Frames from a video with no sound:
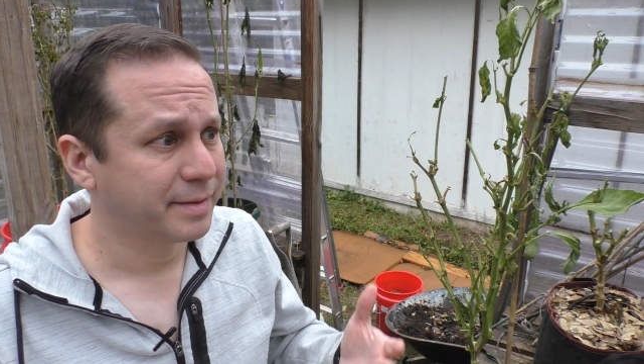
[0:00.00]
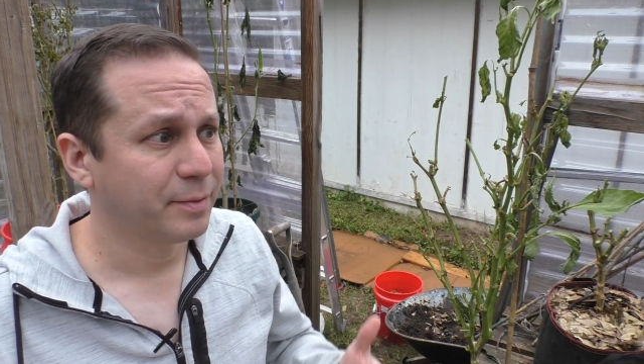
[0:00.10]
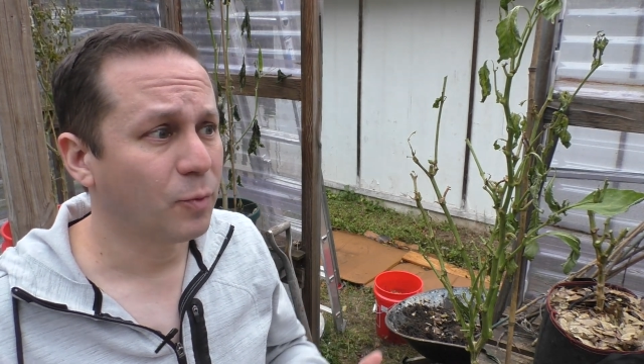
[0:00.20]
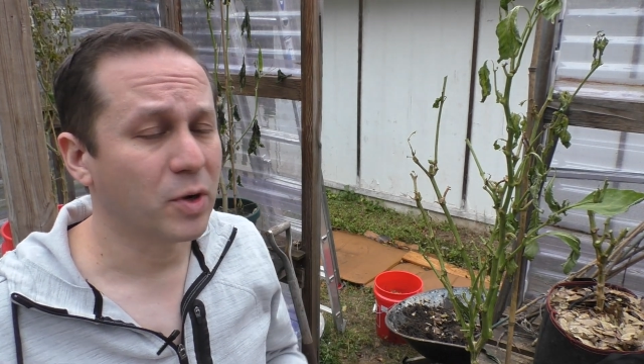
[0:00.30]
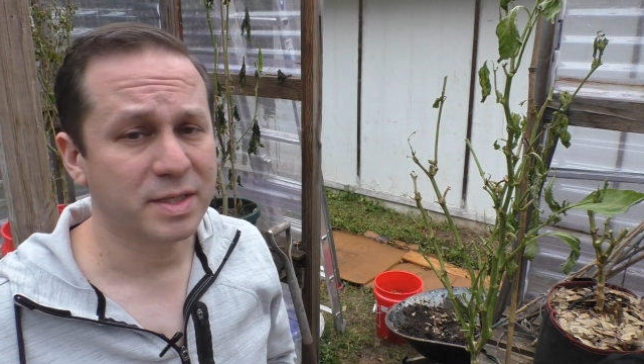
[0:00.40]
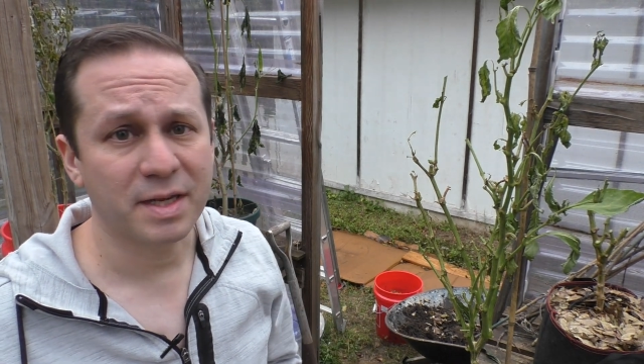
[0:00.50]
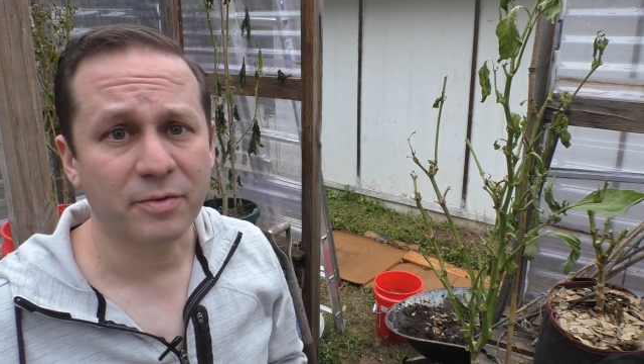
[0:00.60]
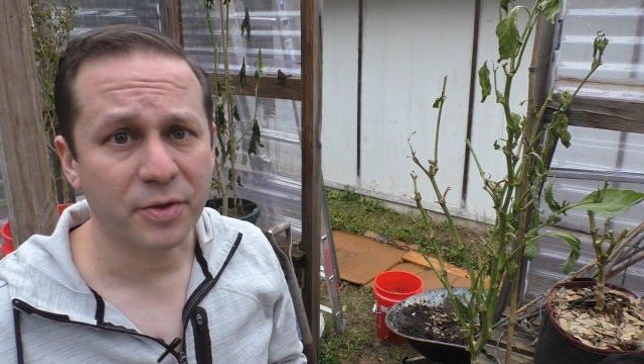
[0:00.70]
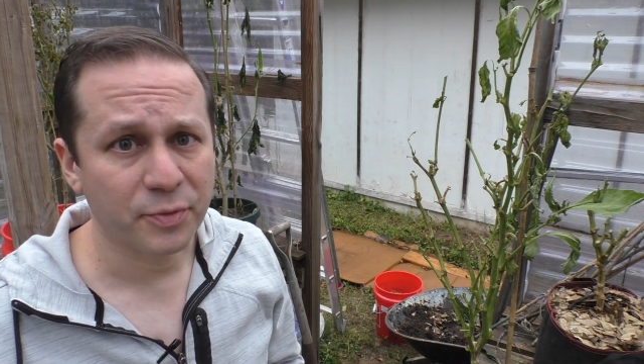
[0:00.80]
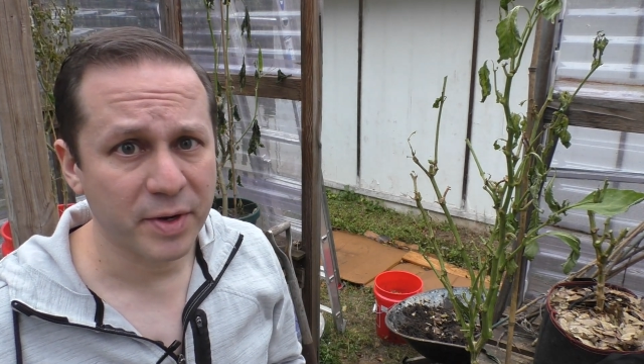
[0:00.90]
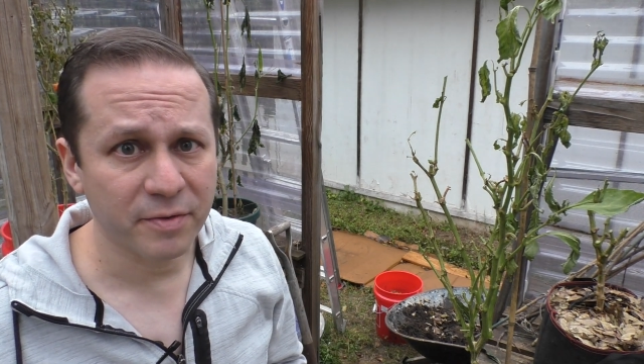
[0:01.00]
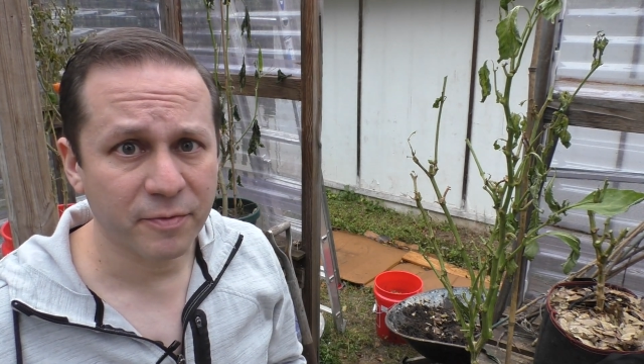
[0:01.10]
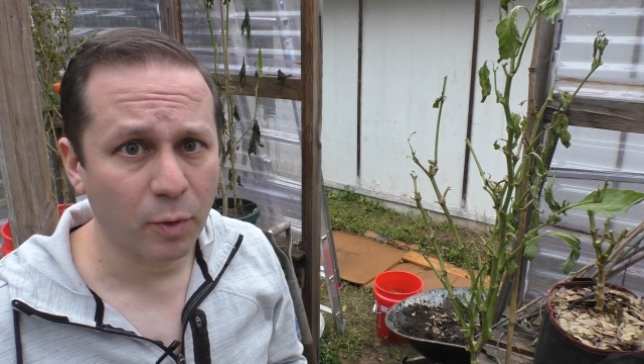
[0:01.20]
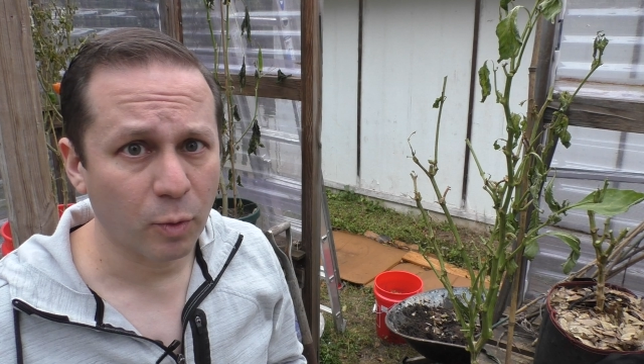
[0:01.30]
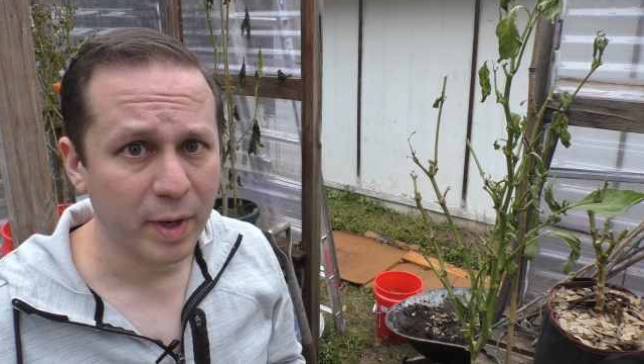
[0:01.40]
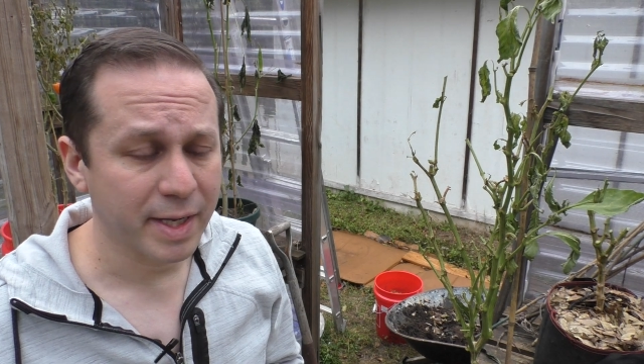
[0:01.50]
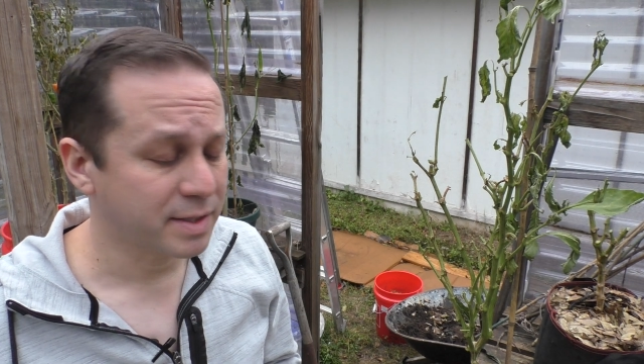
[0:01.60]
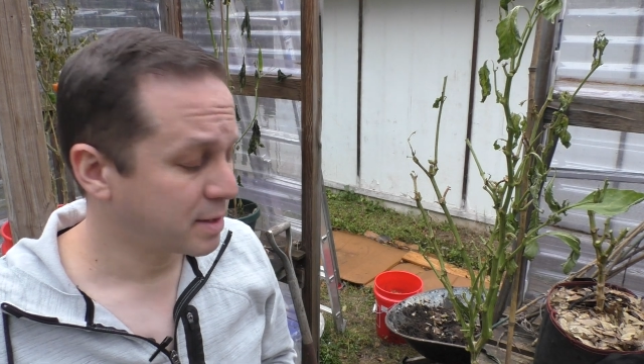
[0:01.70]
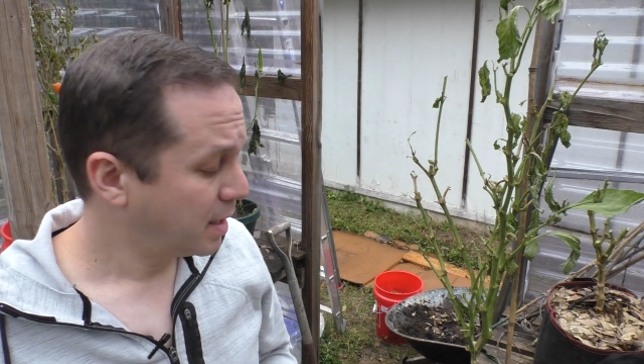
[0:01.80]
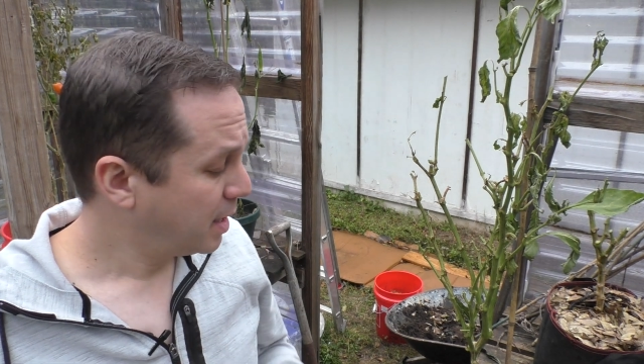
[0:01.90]
once every 3 to 4
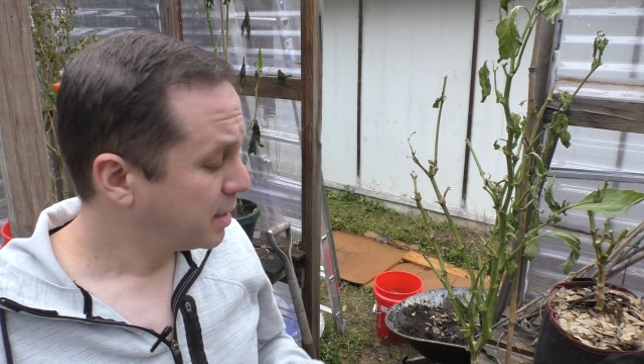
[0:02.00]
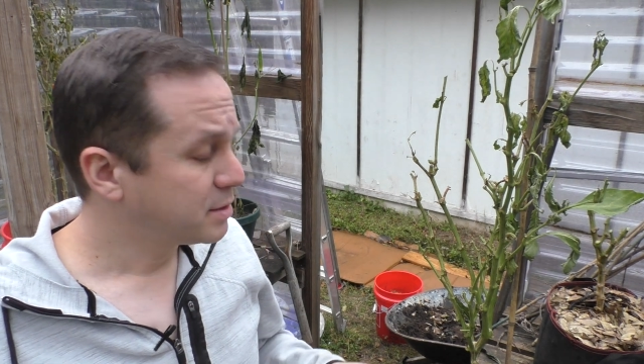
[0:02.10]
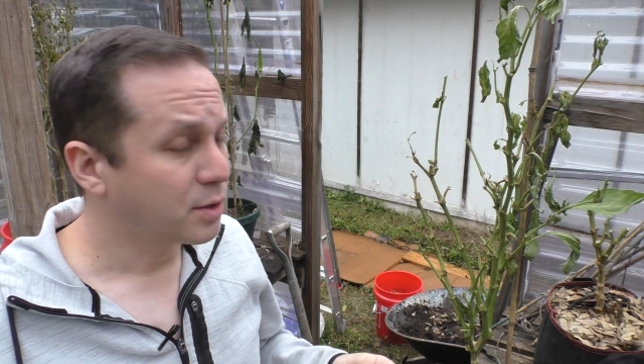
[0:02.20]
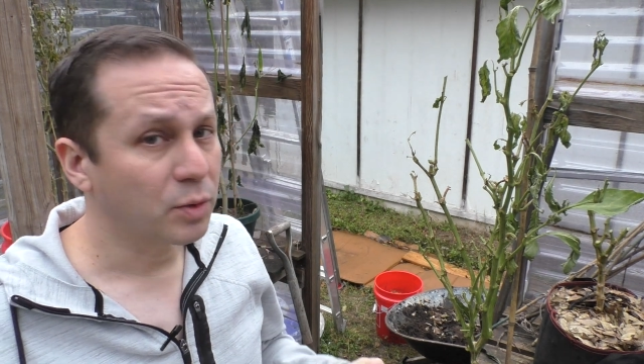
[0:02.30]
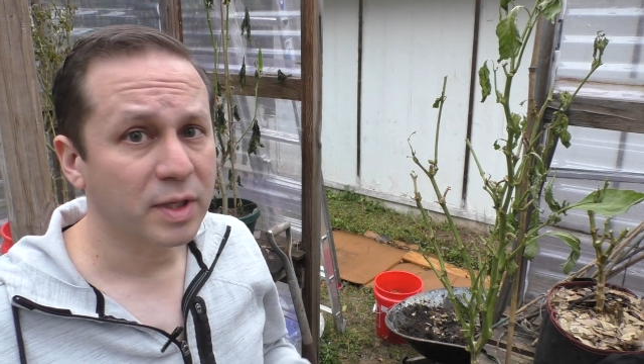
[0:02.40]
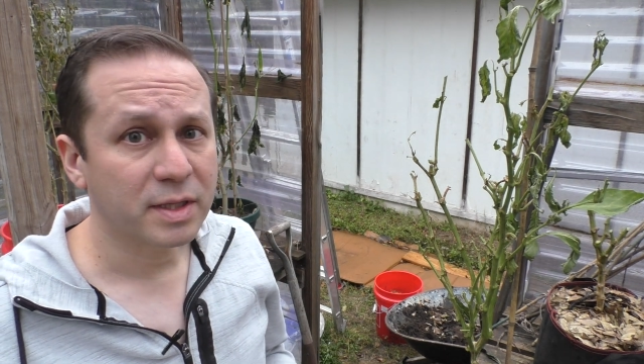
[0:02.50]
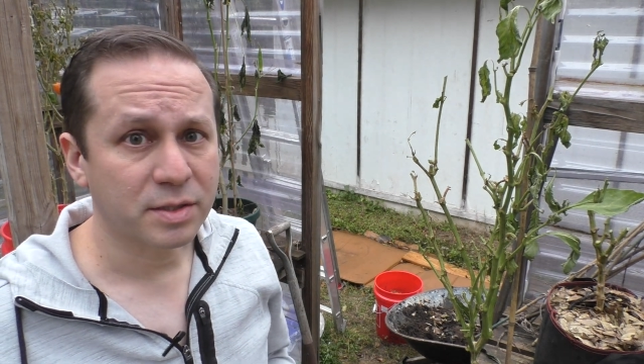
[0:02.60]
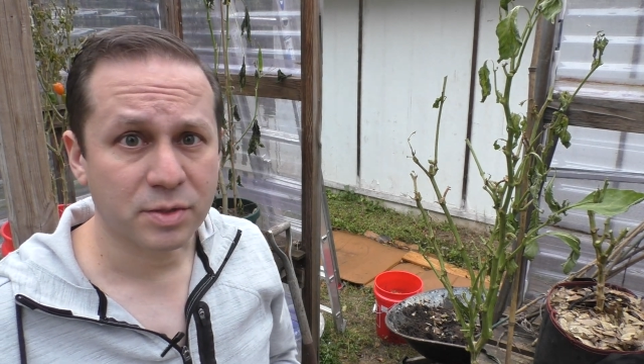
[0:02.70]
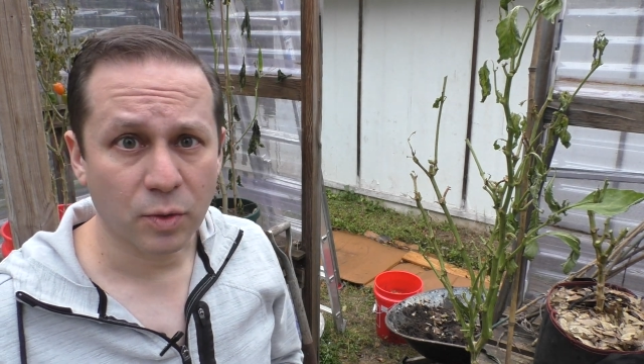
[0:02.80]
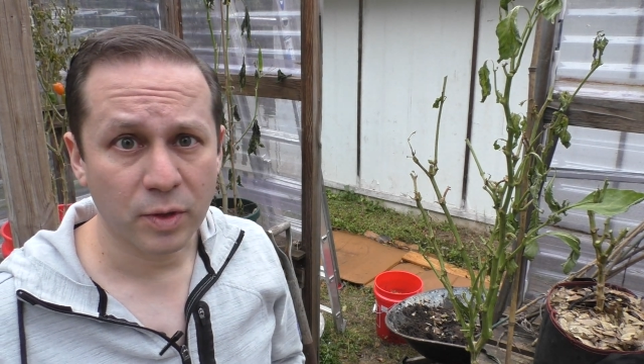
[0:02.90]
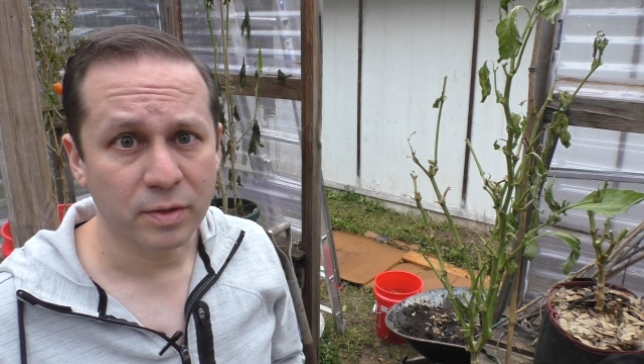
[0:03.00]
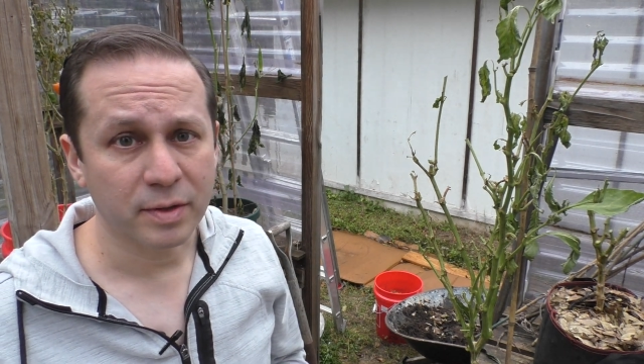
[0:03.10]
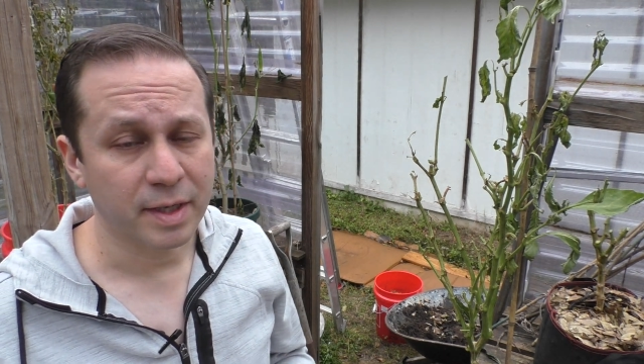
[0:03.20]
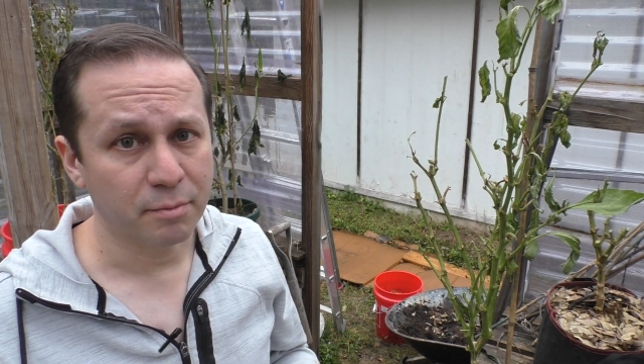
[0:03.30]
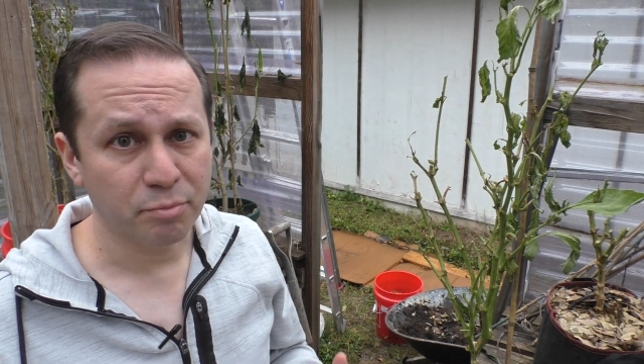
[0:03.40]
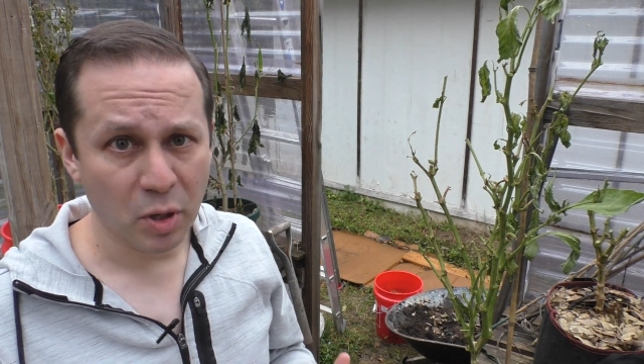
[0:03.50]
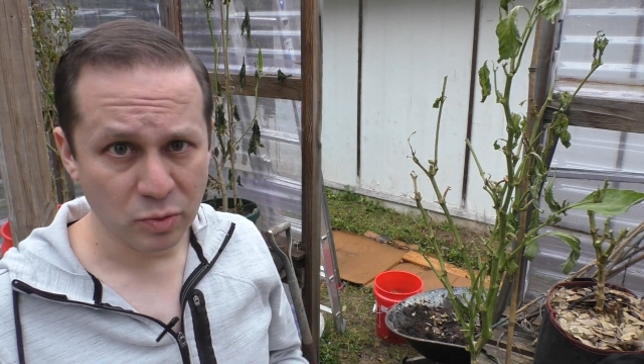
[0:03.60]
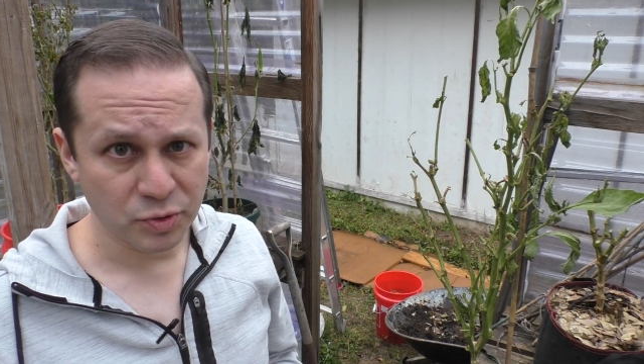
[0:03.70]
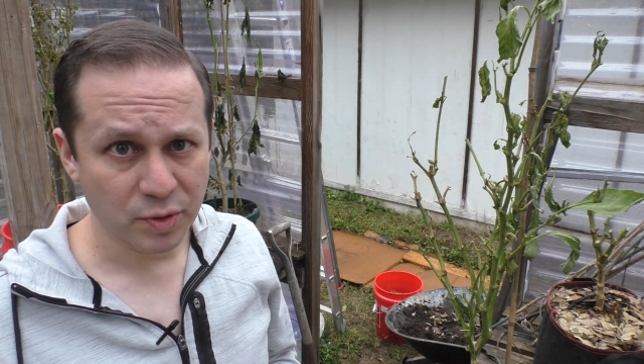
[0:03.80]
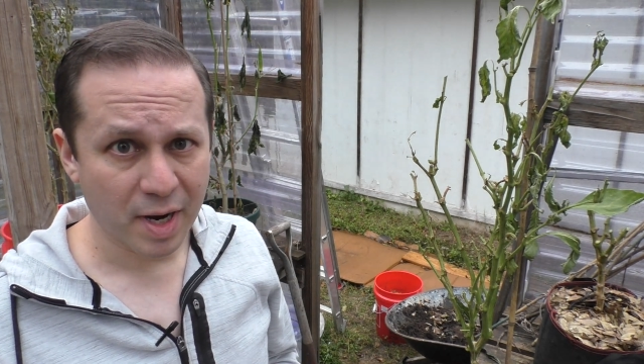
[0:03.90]
weeks. Don't let the soil get
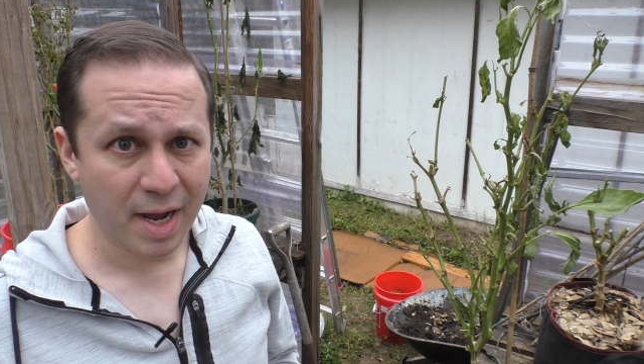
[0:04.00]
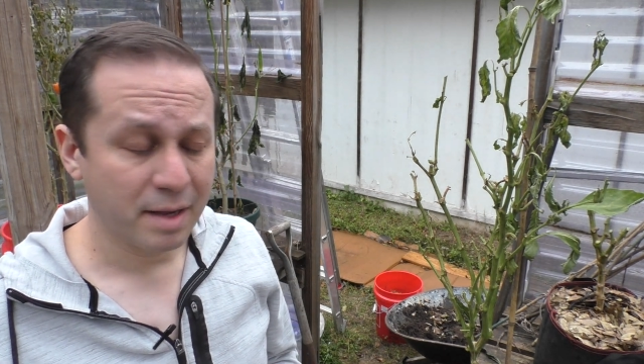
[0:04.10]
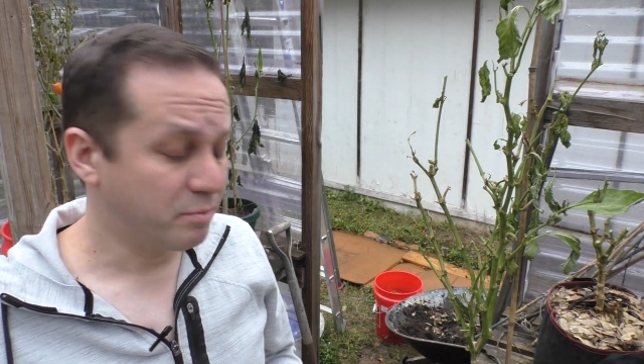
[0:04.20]
bone dry,